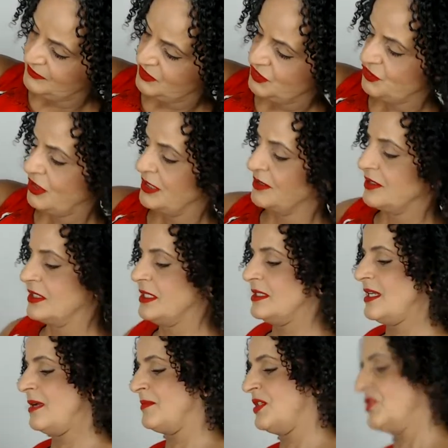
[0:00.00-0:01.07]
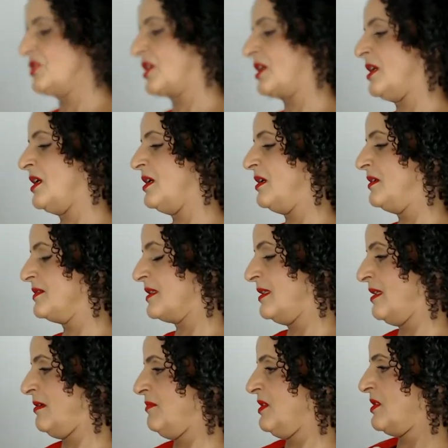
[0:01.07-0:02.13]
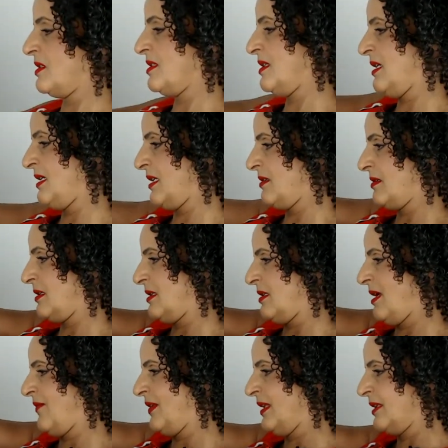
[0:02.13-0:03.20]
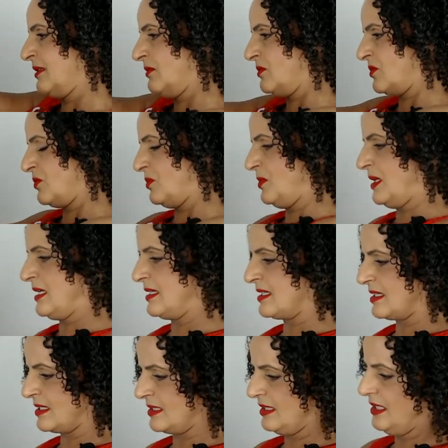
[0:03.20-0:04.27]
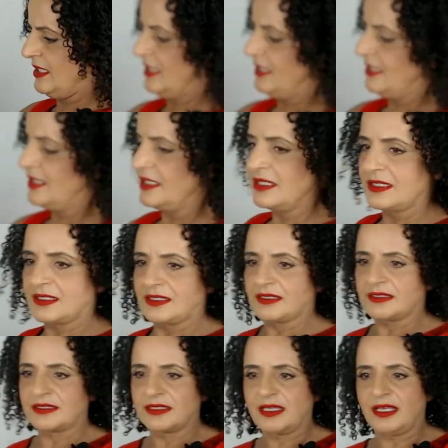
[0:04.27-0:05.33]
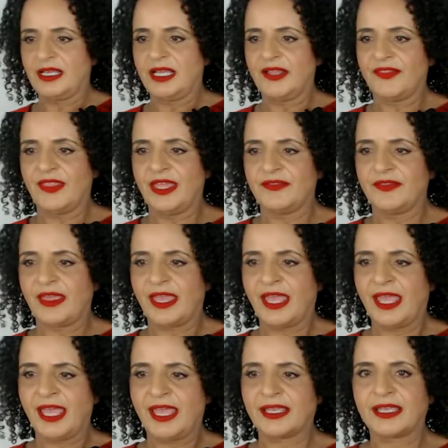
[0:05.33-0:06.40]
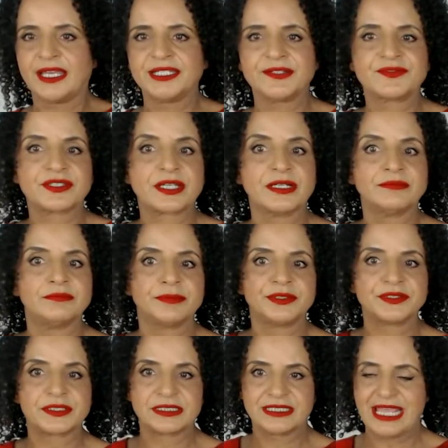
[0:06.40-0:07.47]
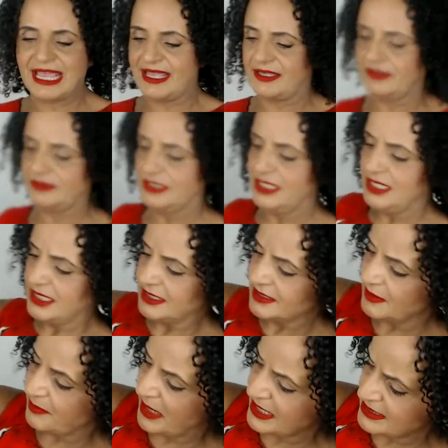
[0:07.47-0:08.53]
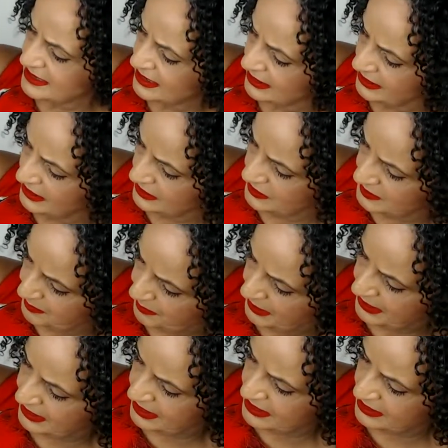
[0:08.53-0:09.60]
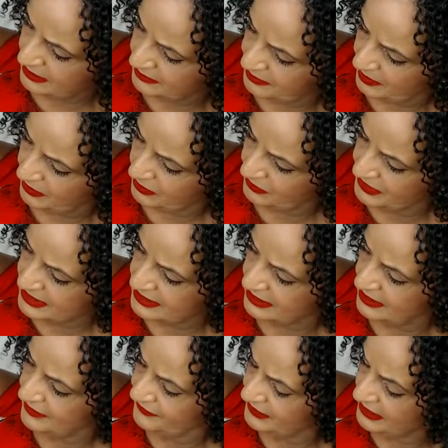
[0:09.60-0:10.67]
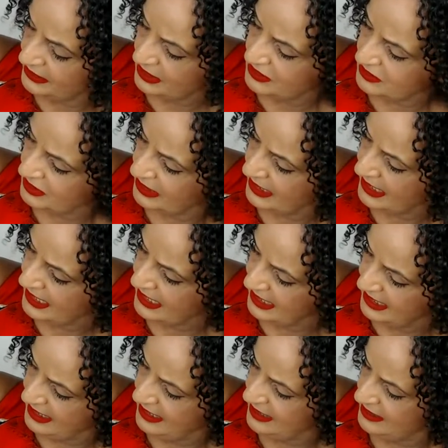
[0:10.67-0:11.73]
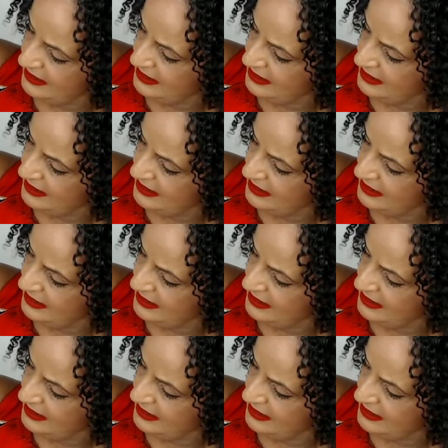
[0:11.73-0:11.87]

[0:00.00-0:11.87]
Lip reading: Try not to damage your curls, and let me just see, and I give a little twist, and then the hair kind of tumbles down. So basically, you're just picking up all this lovely long hair.